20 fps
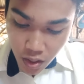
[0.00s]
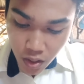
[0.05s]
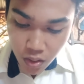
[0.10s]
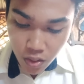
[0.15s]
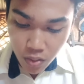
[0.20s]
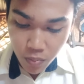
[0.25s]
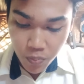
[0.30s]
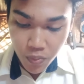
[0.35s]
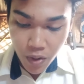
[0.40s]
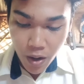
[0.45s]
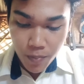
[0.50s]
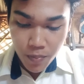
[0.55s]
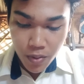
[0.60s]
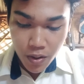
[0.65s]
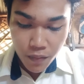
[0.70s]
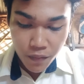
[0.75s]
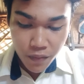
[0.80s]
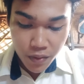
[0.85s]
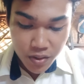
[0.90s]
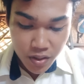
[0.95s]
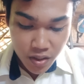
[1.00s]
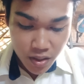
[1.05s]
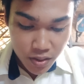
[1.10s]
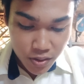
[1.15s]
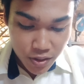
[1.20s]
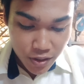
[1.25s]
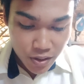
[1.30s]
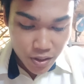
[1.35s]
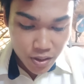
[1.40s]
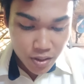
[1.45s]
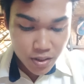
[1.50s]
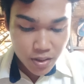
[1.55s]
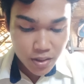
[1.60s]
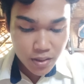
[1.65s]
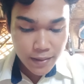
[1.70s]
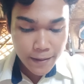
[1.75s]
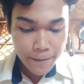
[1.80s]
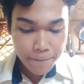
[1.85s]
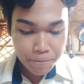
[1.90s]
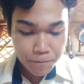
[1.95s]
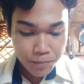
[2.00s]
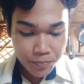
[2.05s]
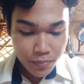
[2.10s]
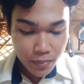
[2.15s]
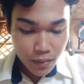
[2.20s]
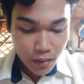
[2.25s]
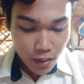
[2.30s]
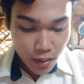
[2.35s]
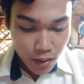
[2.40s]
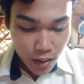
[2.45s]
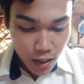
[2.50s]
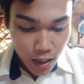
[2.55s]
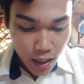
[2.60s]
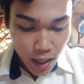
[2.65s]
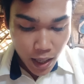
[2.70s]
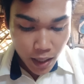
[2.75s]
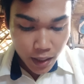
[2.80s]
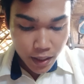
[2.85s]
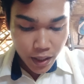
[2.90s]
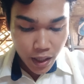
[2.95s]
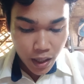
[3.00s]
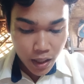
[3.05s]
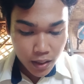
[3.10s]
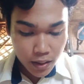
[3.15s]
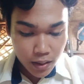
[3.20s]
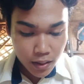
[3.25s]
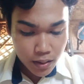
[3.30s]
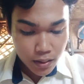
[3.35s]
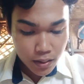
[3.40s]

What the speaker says: to problem with engineers create